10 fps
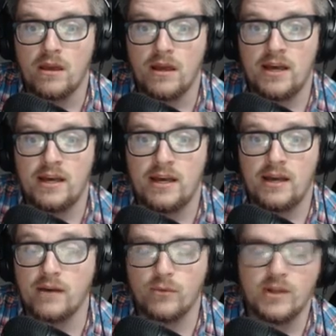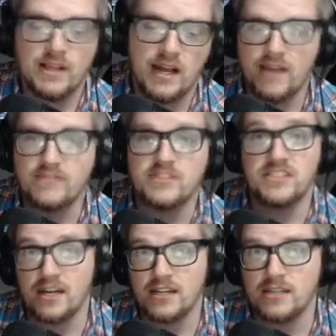uh, well, I haven't
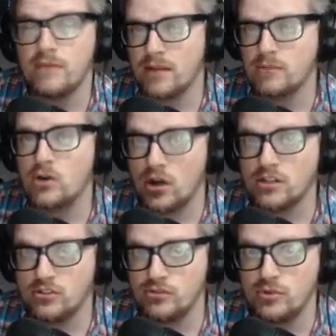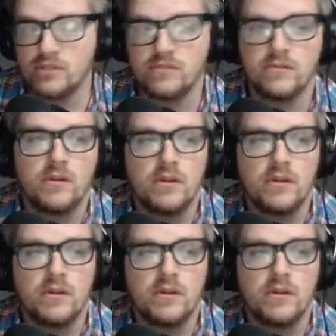done it, but I'm gonna do it.